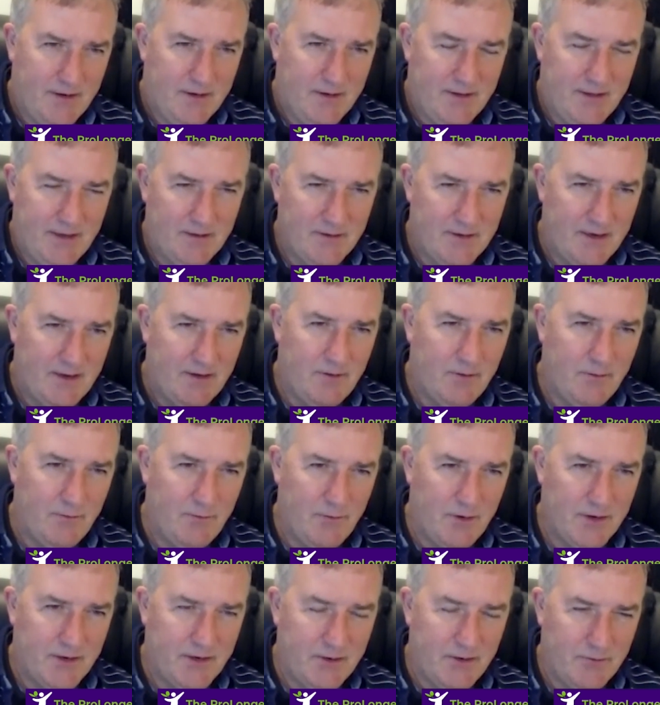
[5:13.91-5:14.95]
The LDL
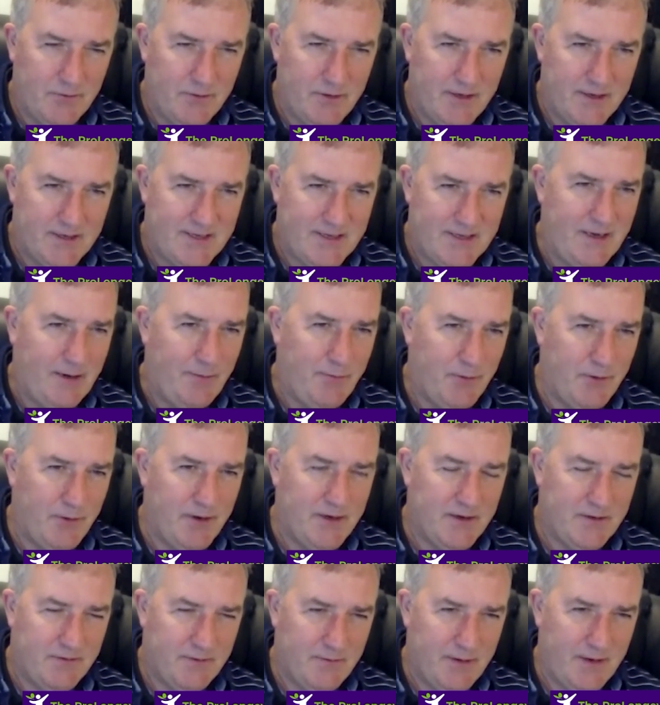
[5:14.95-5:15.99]
molecule then
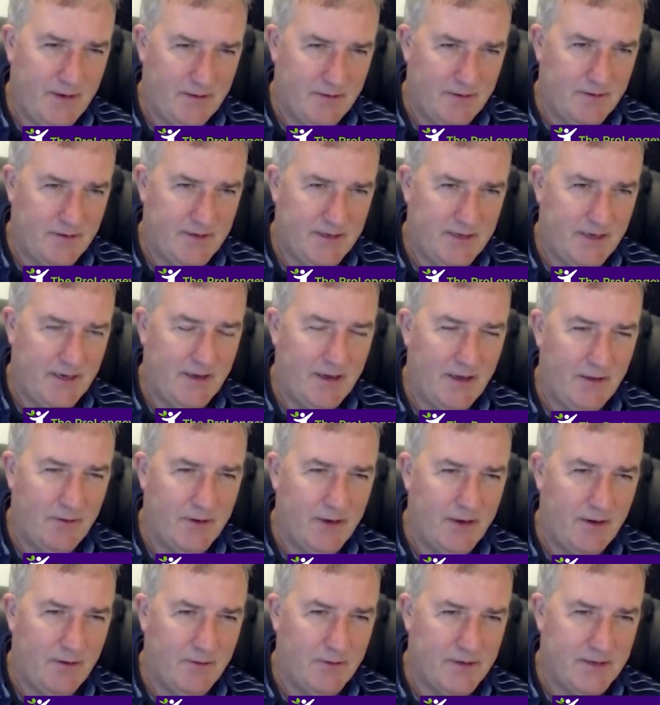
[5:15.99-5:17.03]
separates from the
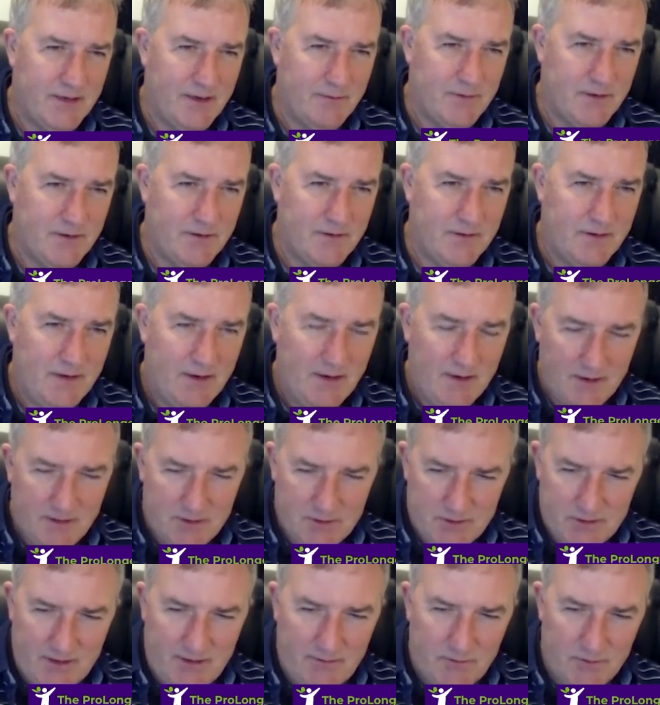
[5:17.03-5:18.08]
LDL receptor,
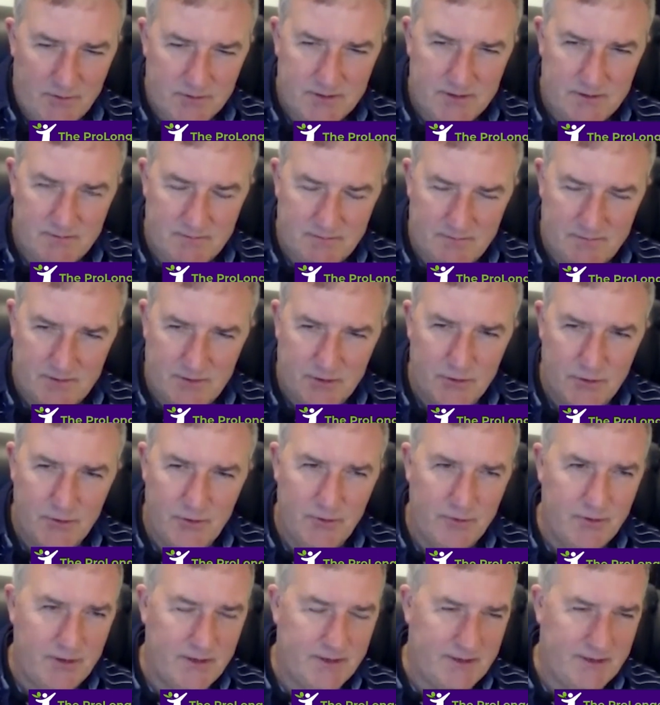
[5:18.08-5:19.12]
travels
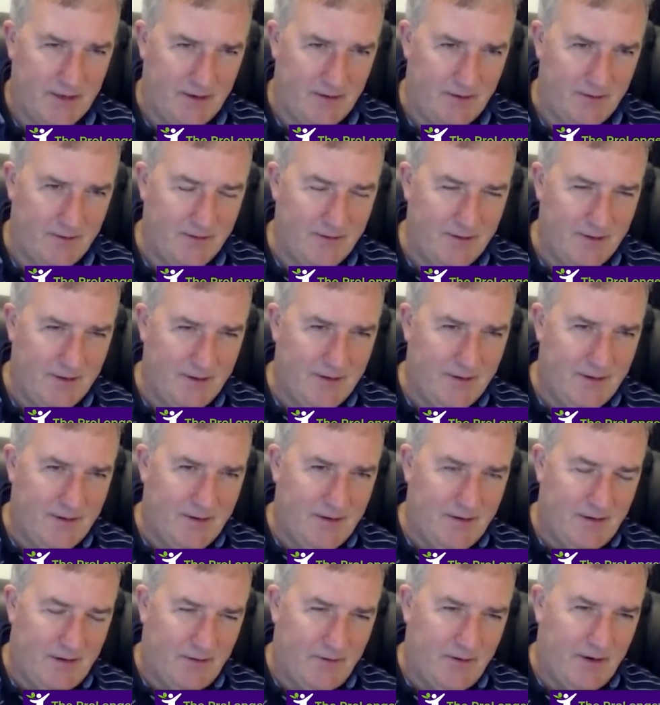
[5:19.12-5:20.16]
through the cell,
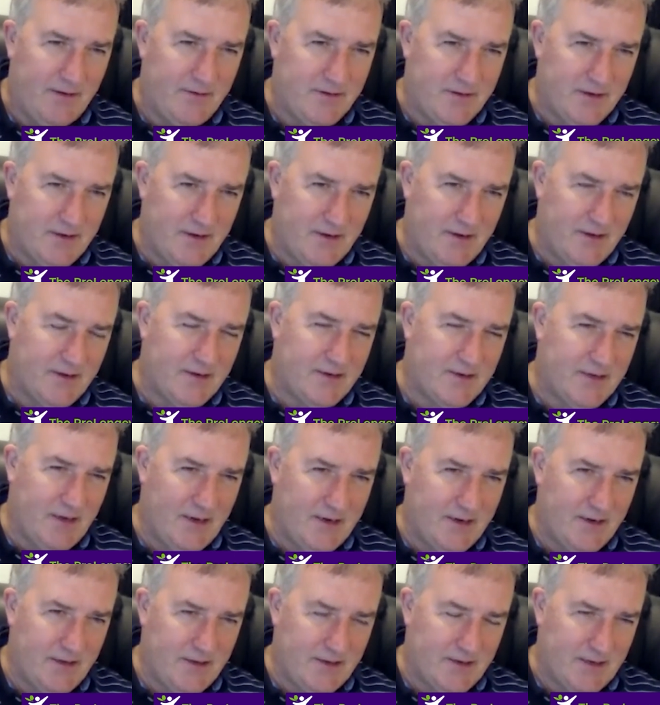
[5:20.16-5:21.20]
arrives at the other
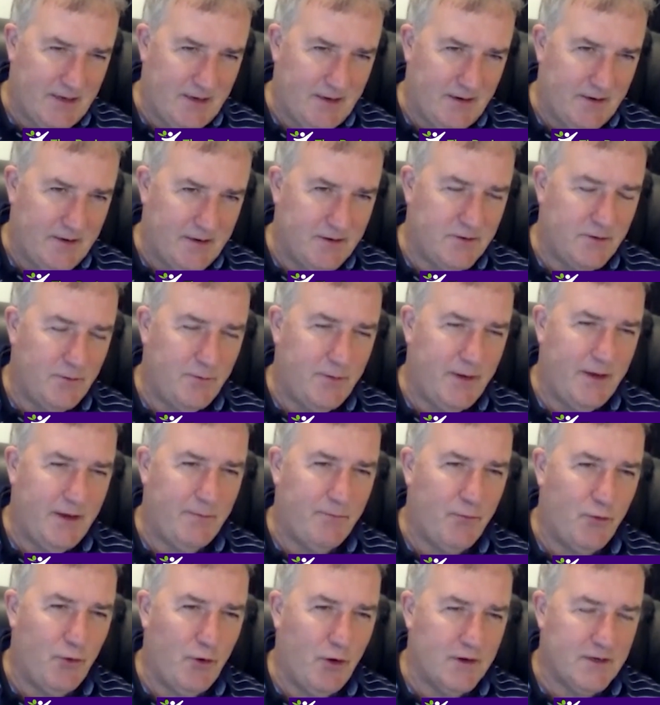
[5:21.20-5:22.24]
side of the cell, and this would be
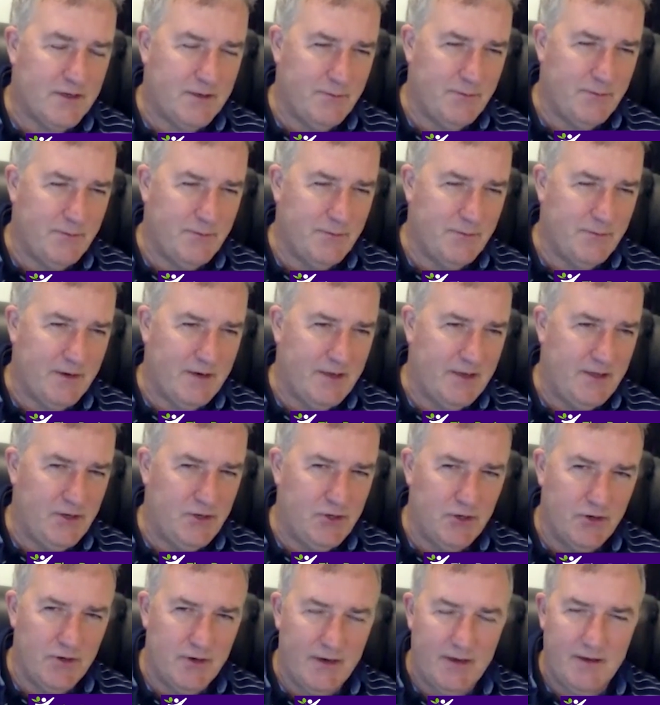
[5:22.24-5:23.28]
approximately the
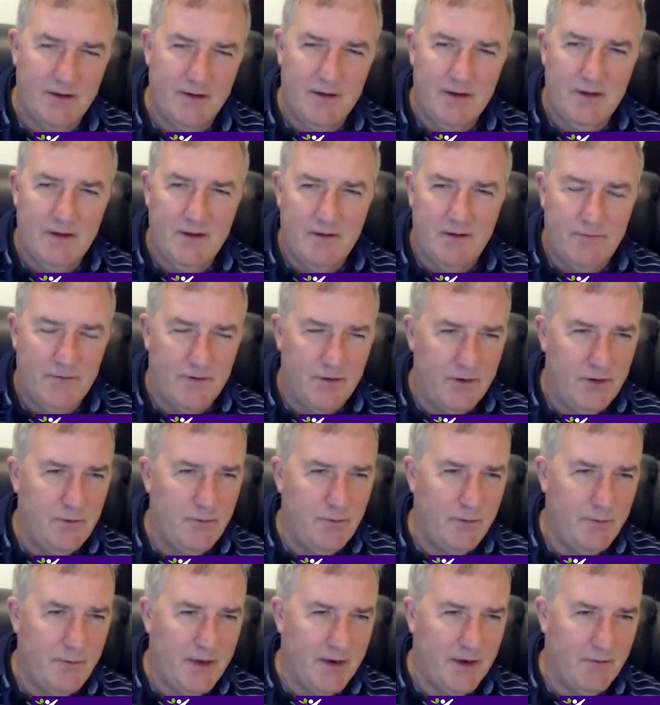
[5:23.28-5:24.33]
journey for a human
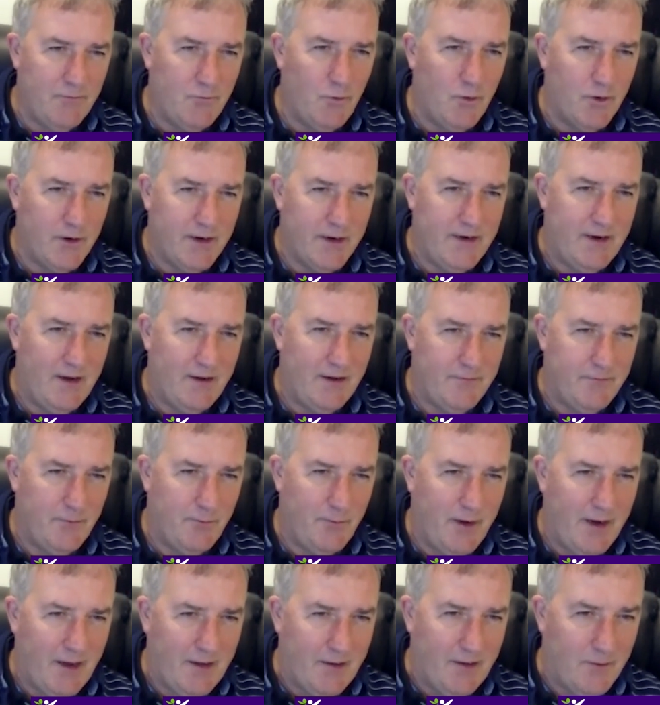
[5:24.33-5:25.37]
being of walking half a
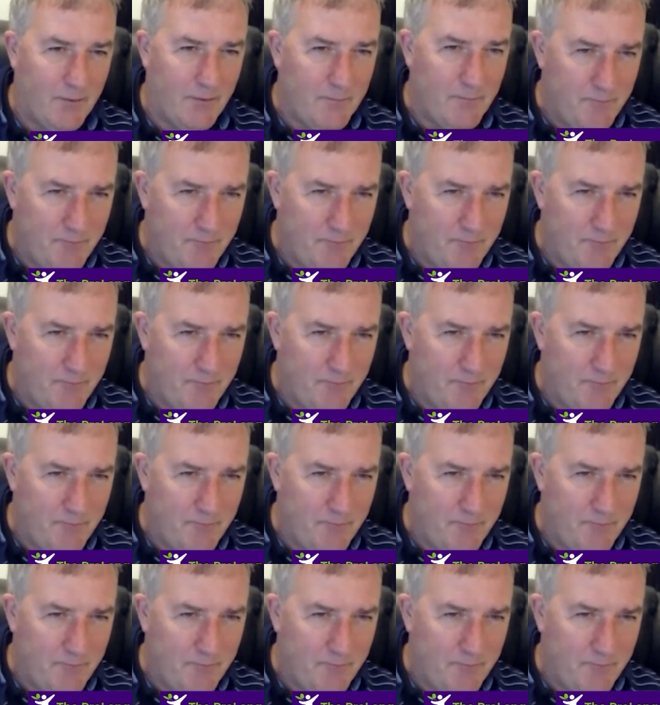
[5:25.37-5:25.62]
mile